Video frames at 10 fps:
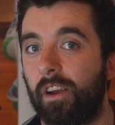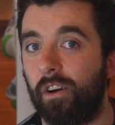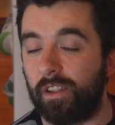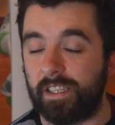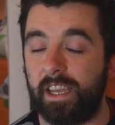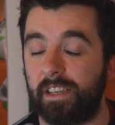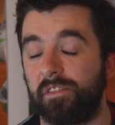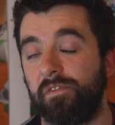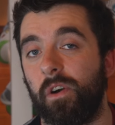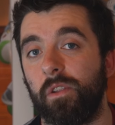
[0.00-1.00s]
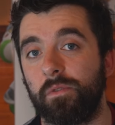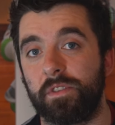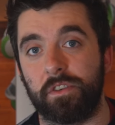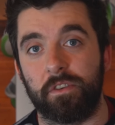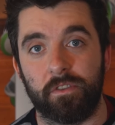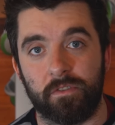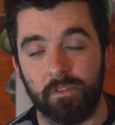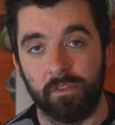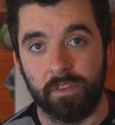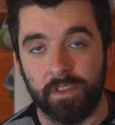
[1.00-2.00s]
all tend to follow certain
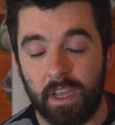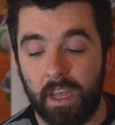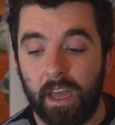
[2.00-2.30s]
rules.